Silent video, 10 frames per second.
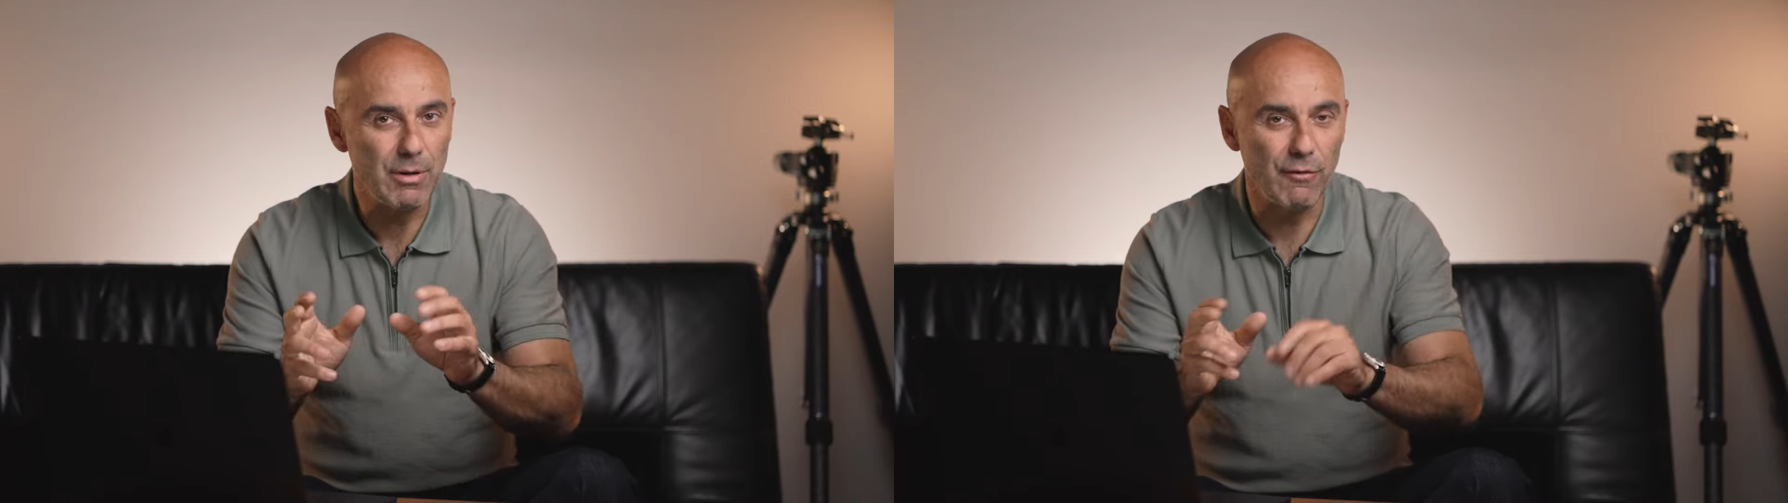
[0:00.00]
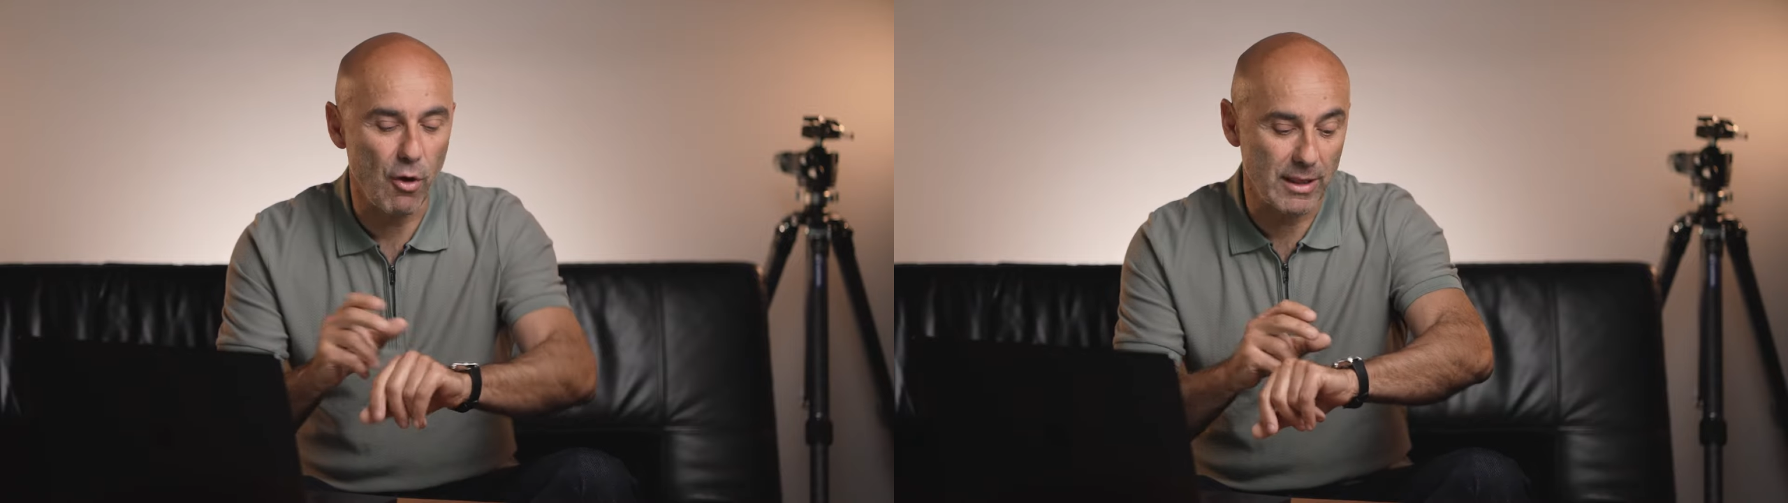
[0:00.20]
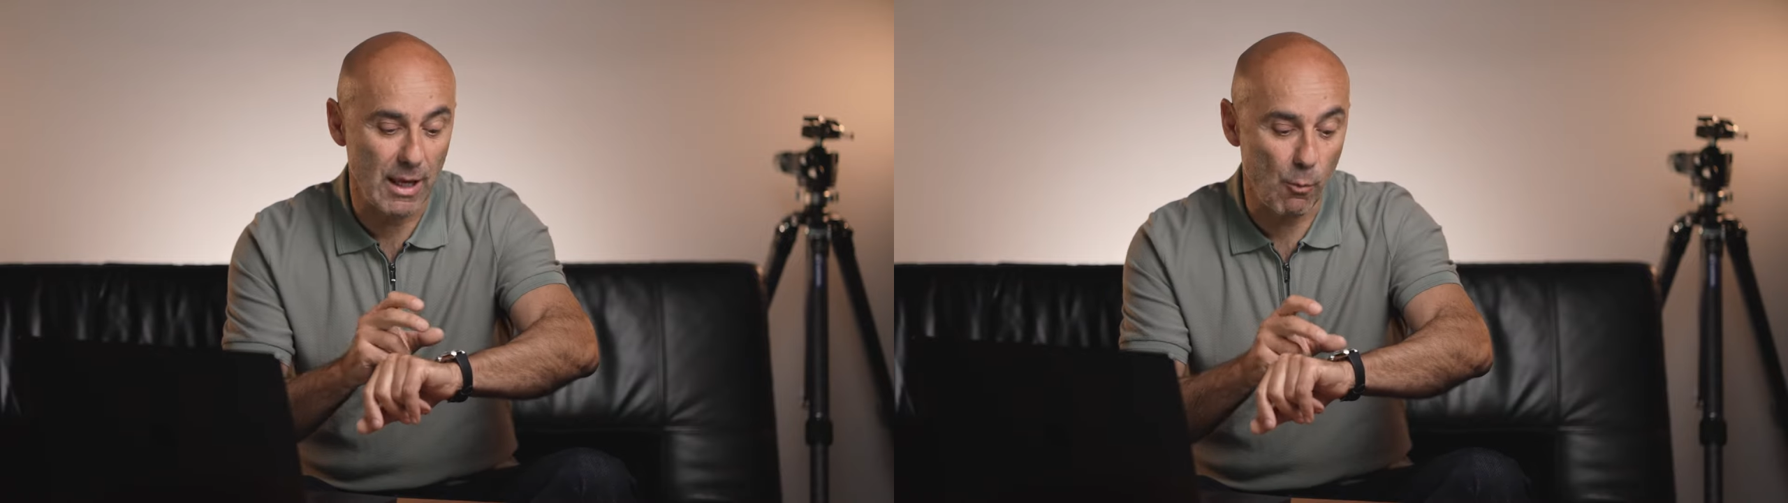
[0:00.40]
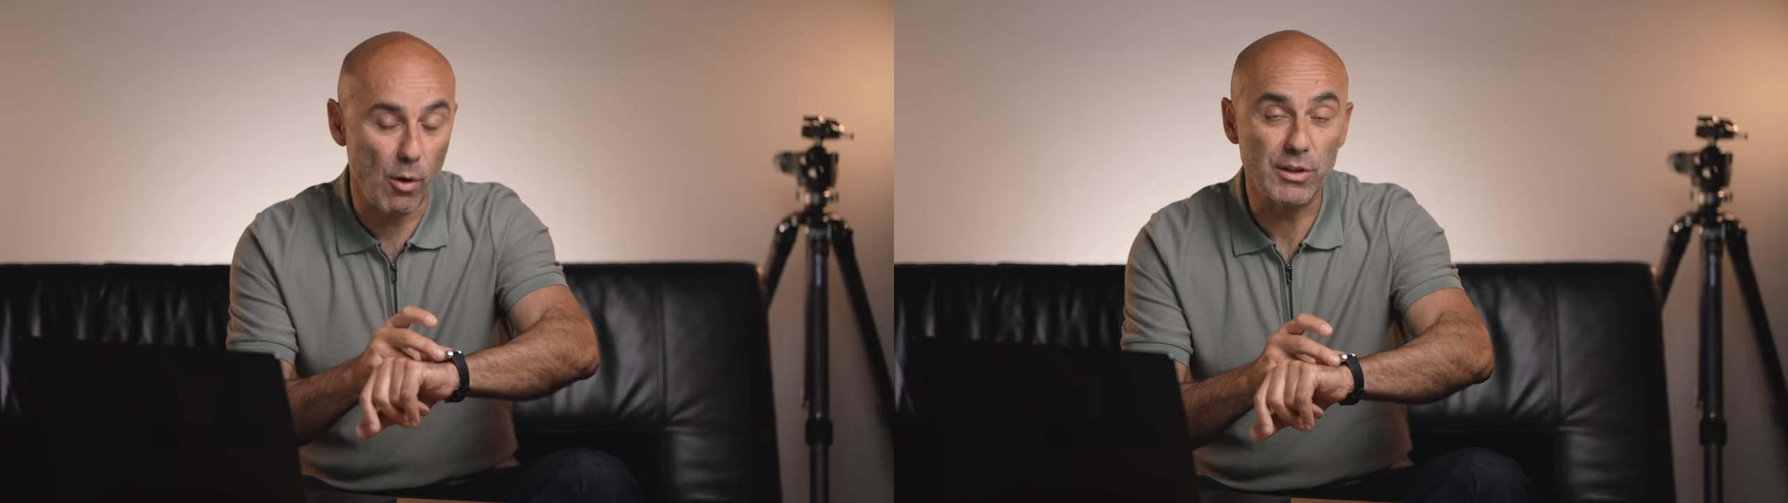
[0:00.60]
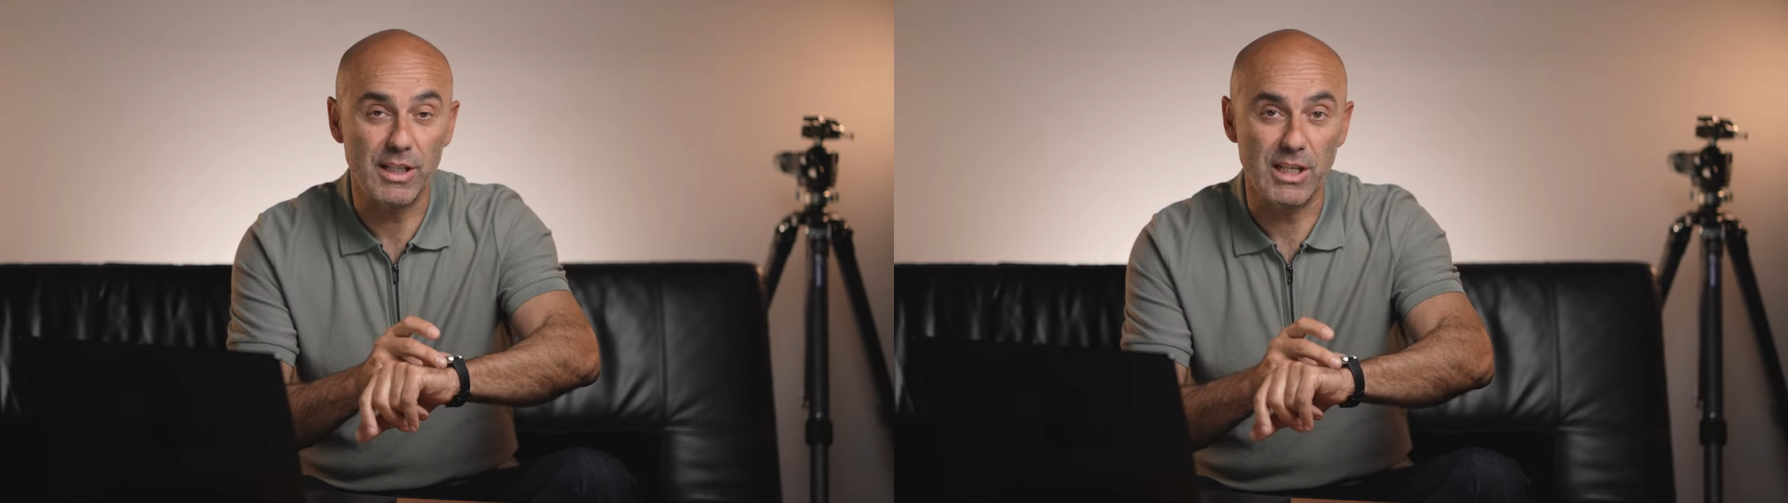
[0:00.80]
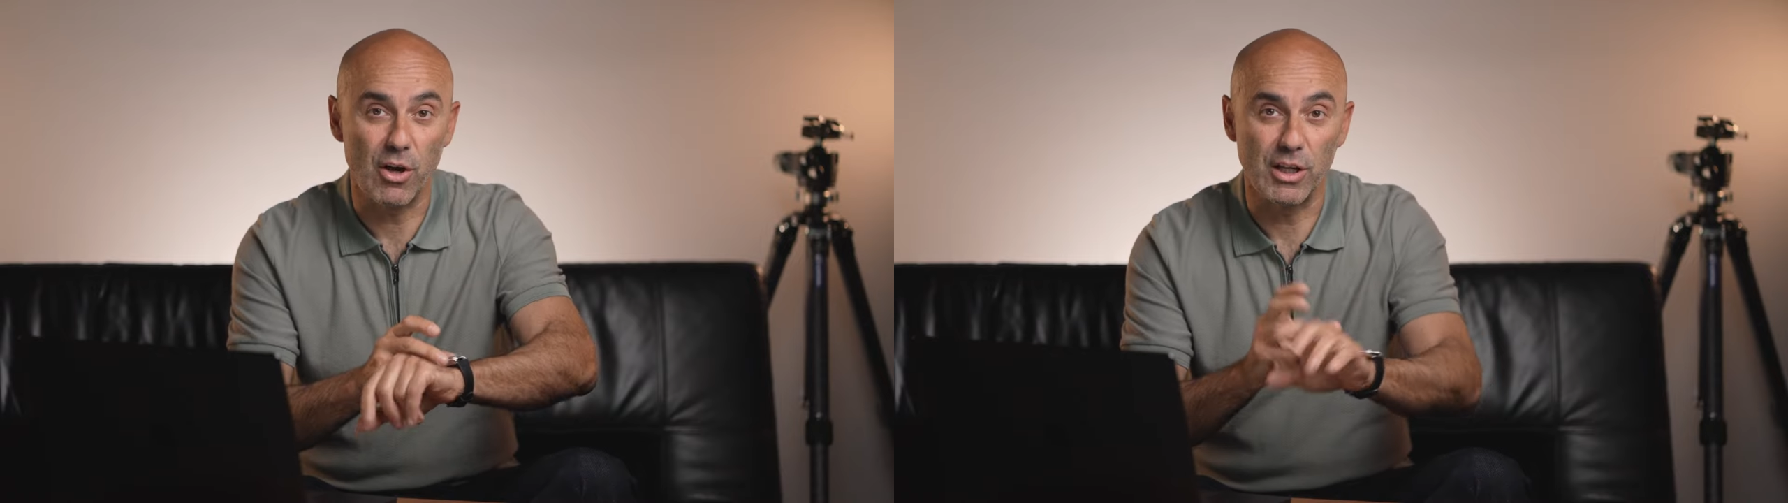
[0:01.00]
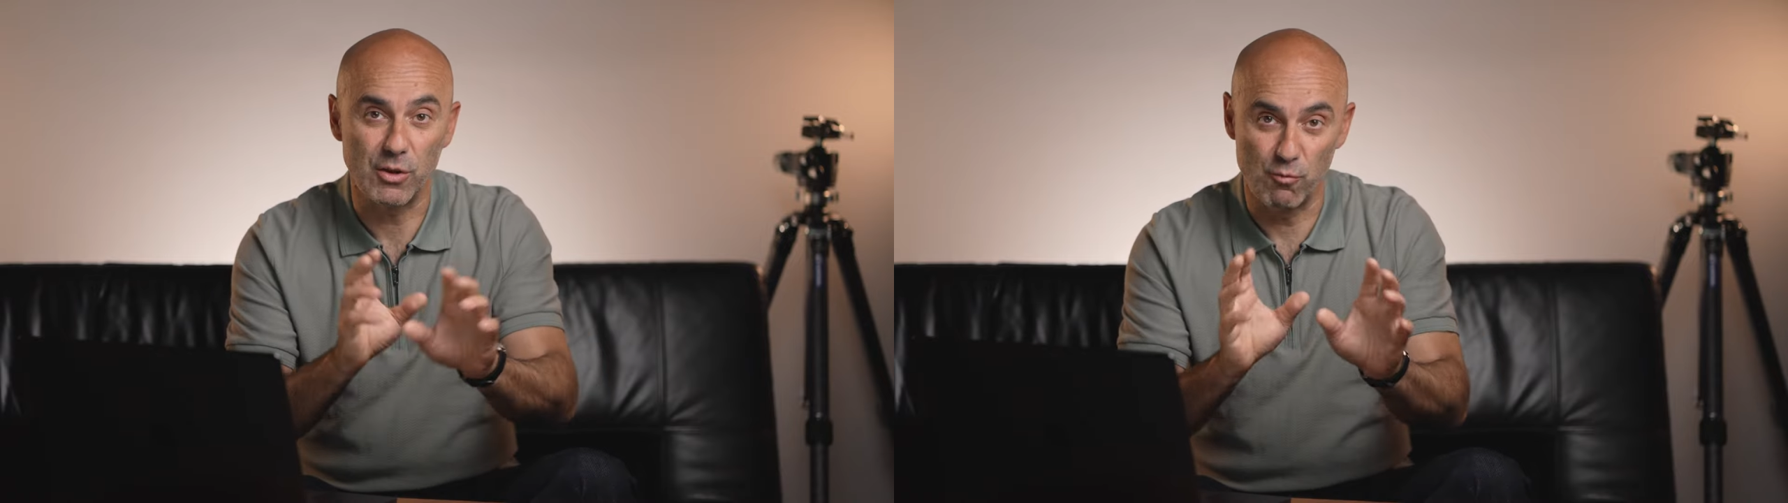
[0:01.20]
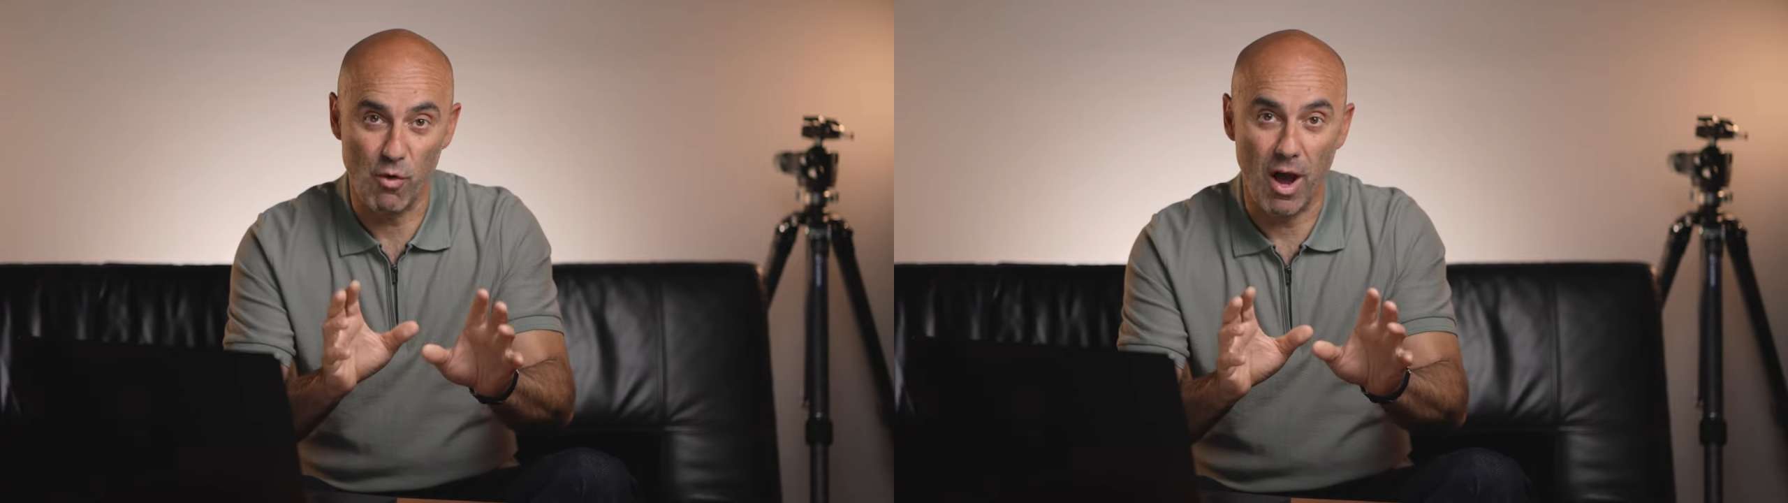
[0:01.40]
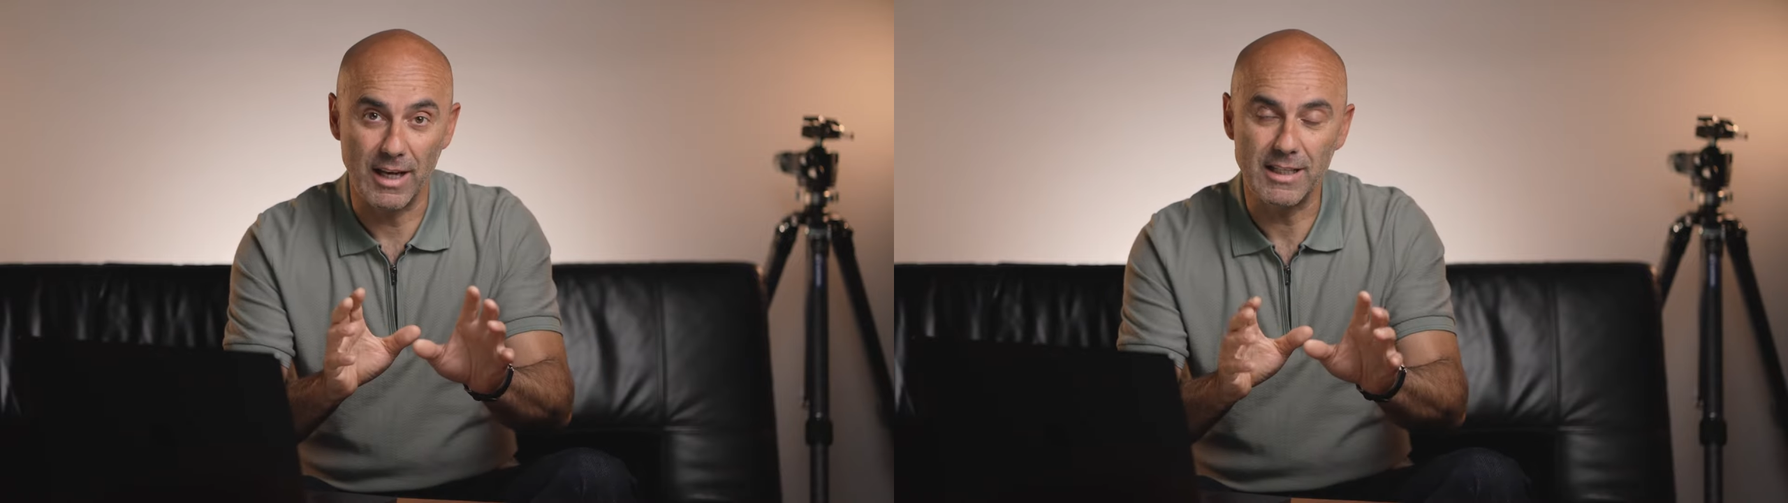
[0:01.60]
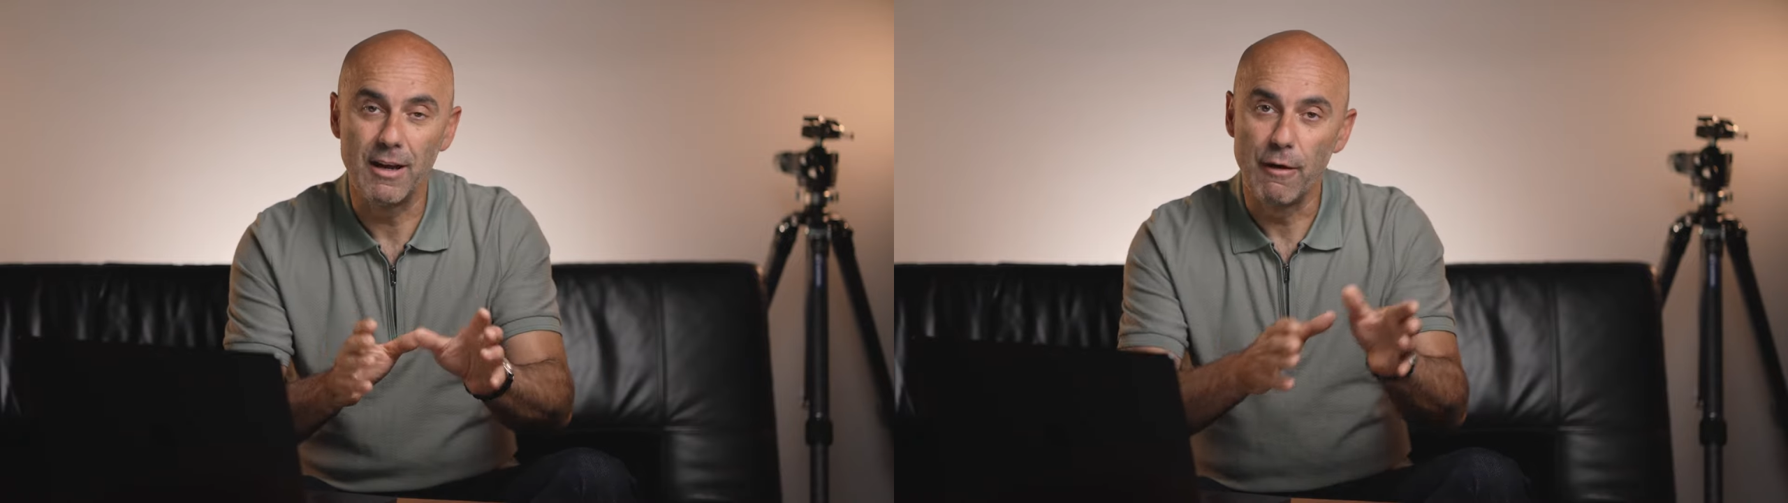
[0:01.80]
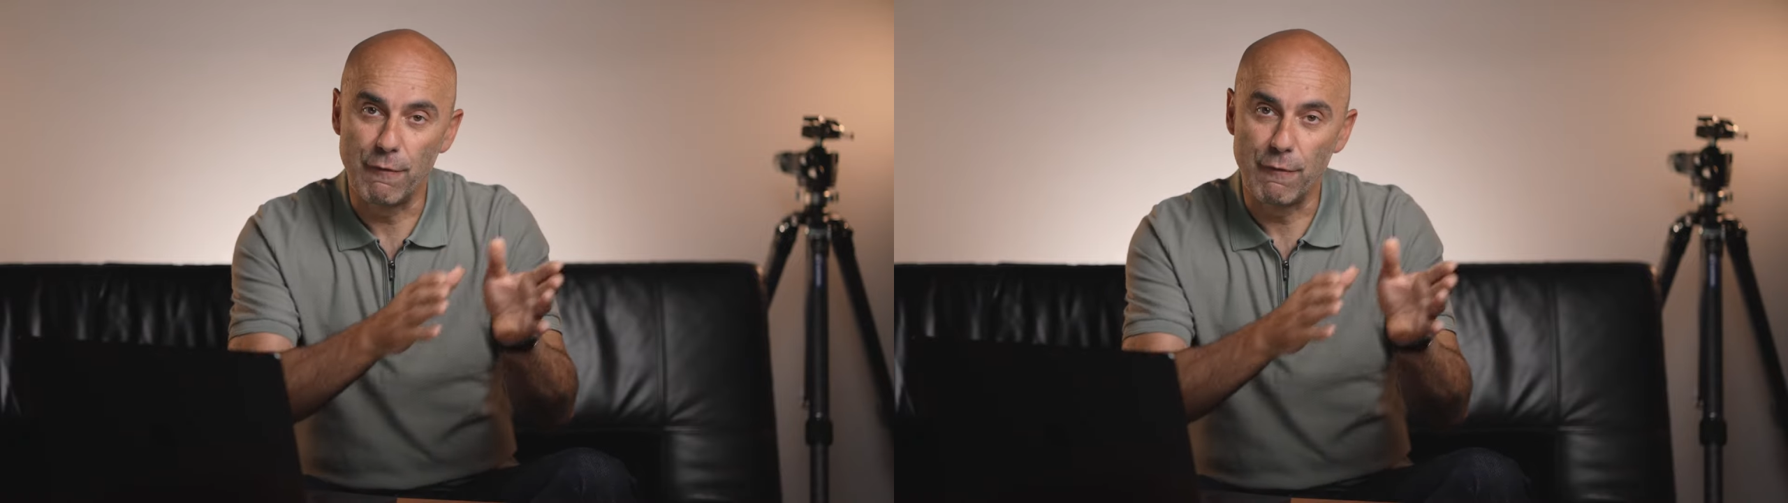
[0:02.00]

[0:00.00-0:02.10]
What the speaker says: to have got their watch designs right